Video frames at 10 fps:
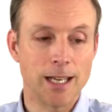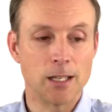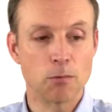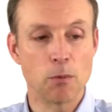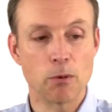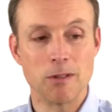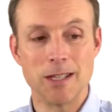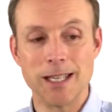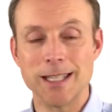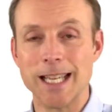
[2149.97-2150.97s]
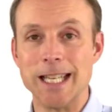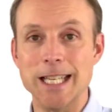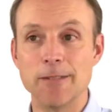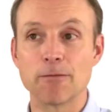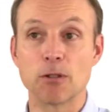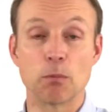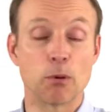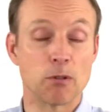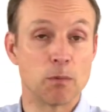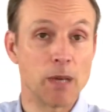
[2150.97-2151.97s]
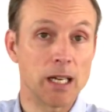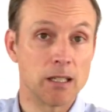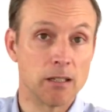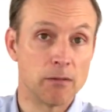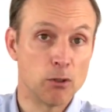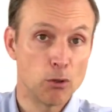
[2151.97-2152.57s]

and as we present a different perspective